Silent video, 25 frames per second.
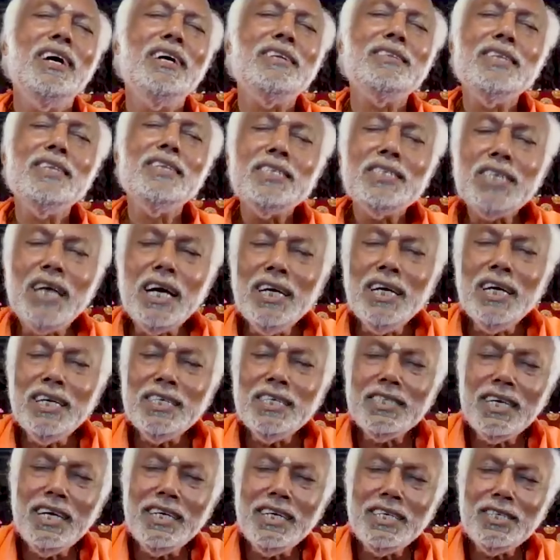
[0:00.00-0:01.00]
And this child
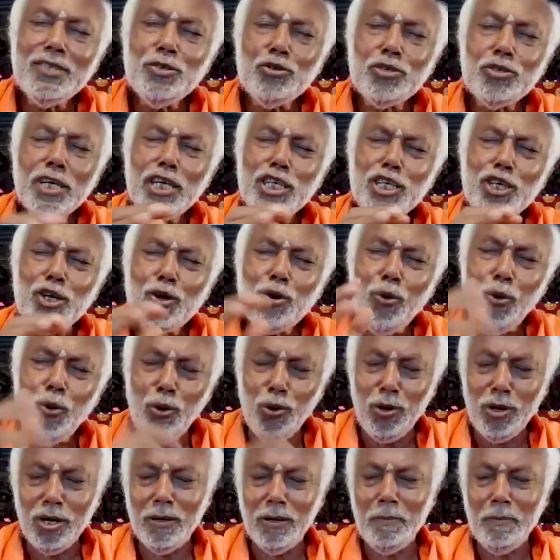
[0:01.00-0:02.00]
is 8 to 10 years
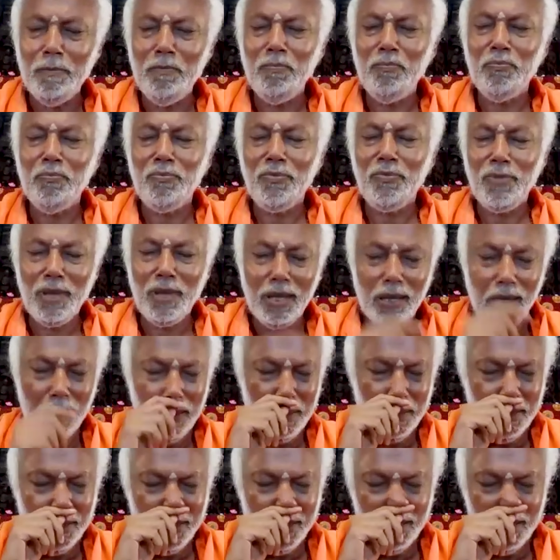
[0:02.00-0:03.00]
old.
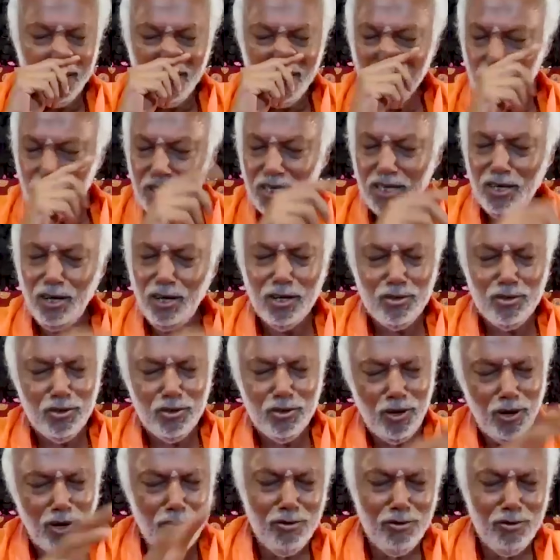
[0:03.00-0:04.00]
He
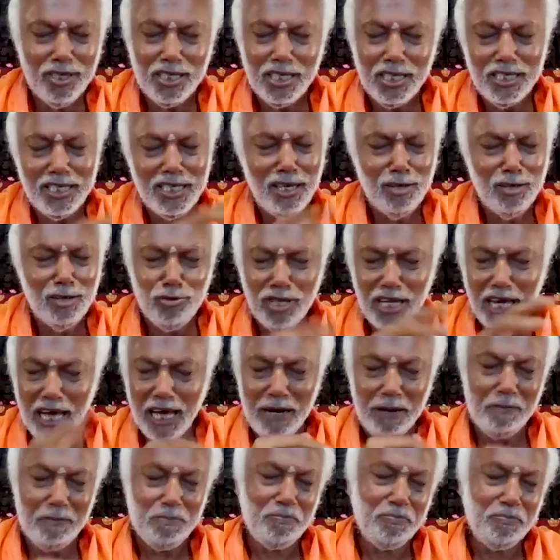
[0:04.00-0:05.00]
also always sit down
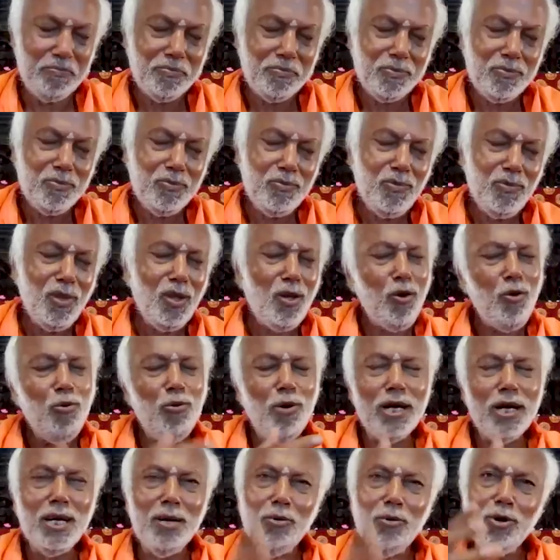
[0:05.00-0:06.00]
there.
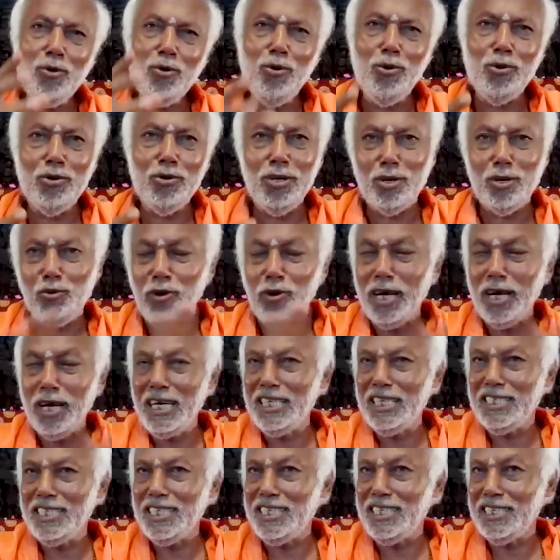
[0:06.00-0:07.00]
Whatever goes on,
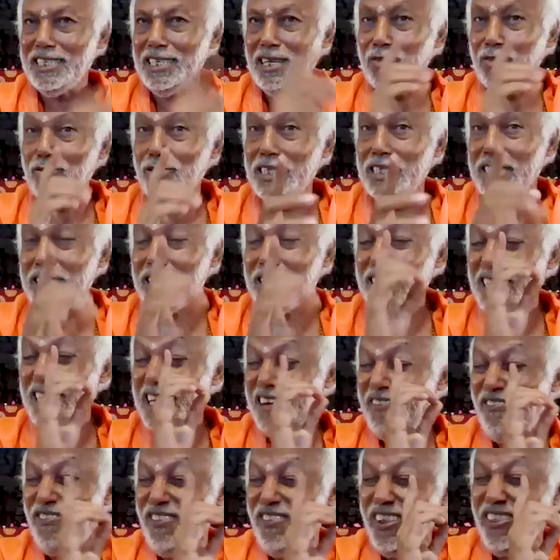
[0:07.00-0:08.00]
quietly sitting down, listening
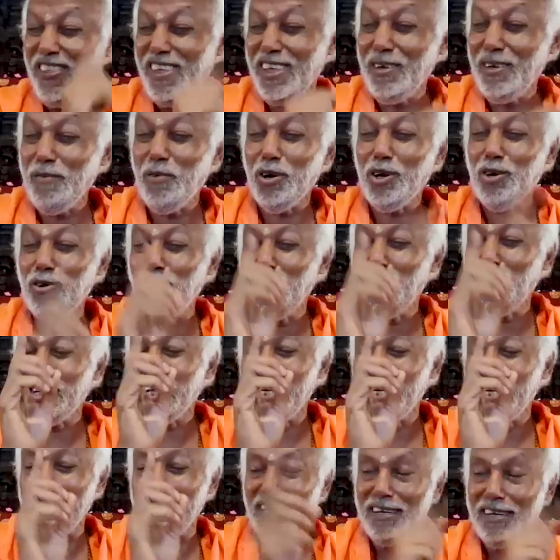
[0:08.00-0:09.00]
everything, but will
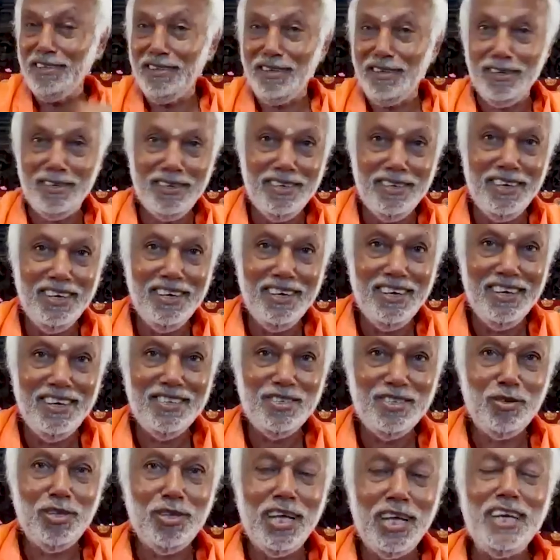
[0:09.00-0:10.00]
not tell you anything.
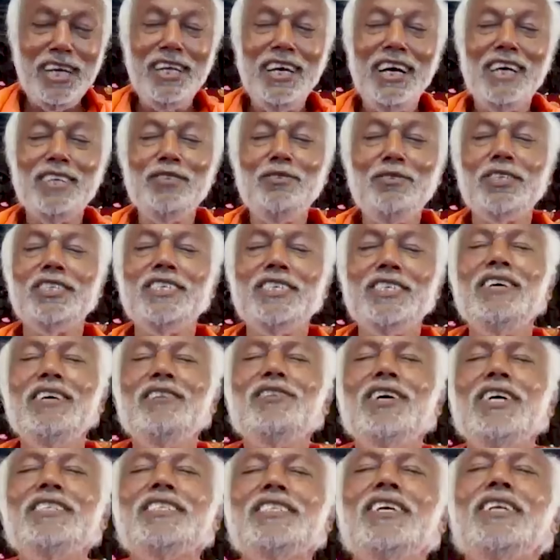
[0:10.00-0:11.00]
So that day, as I sit
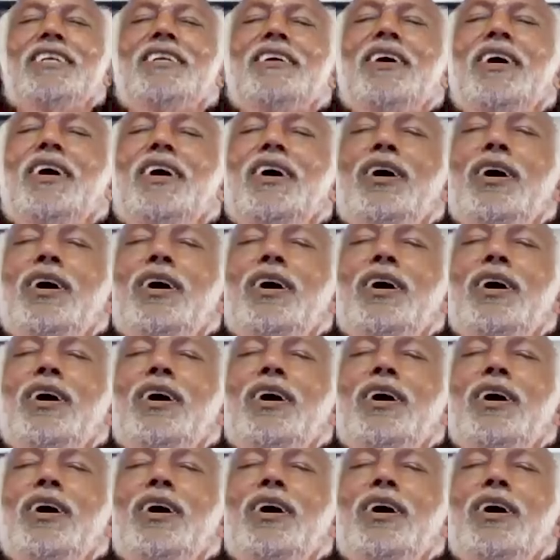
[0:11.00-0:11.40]
down, I said,